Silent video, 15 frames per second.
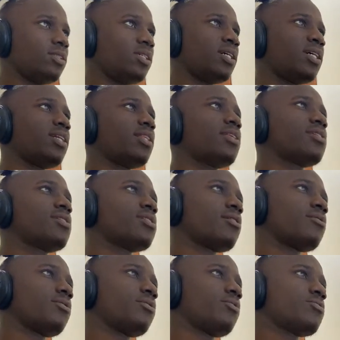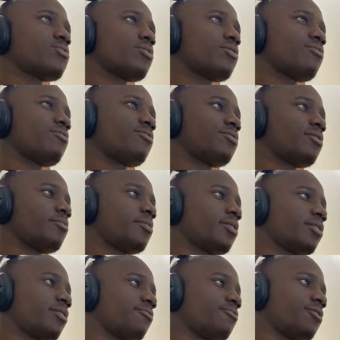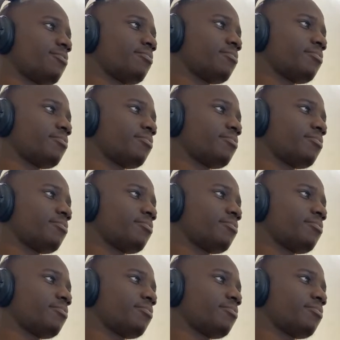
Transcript: And this is how it looks in the 15-minute time frame.